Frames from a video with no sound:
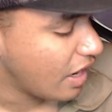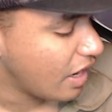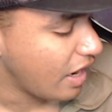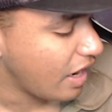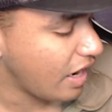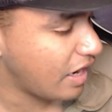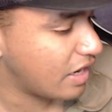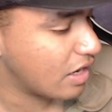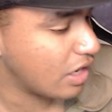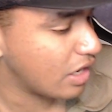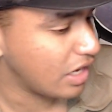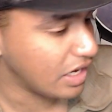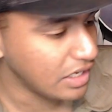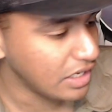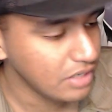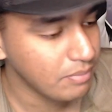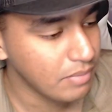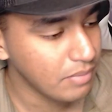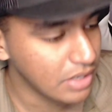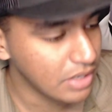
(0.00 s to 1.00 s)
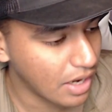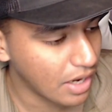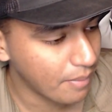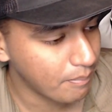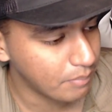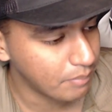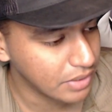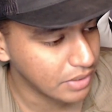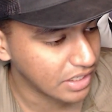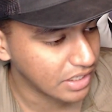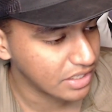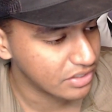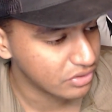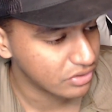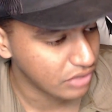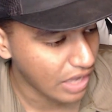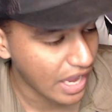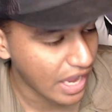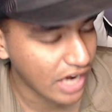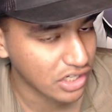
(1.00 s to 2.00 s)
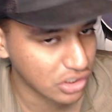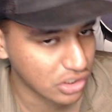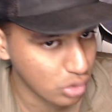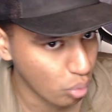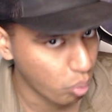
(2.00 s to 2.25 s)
in hitting me up because they actually